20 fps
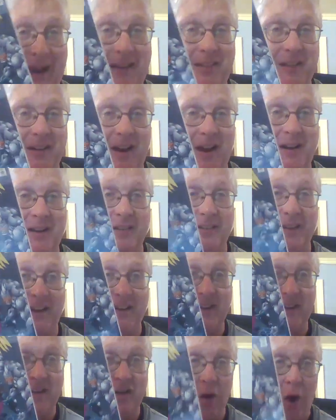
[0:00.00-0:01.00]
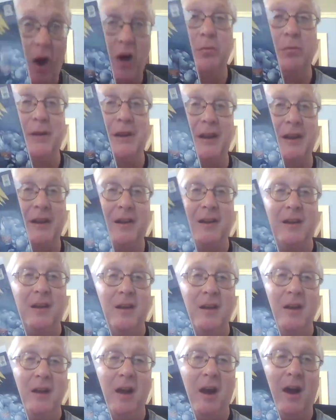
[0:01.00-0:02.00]
in the 90s I did not read
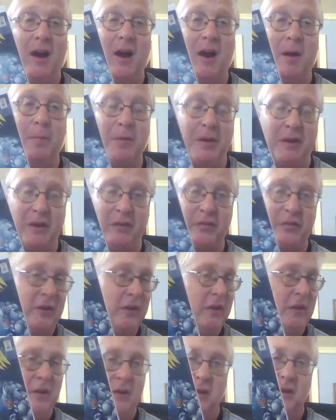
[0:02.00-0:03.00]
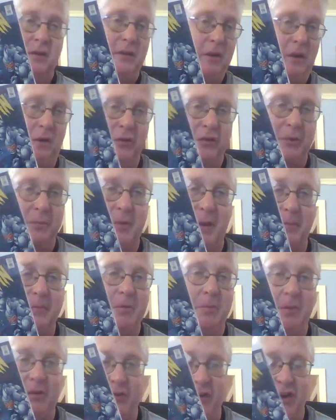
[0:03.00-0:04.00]
because, sometimes
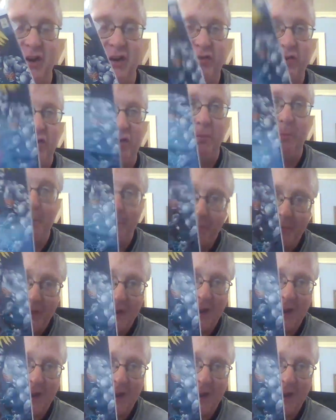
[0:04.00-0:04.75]
you miss an issue.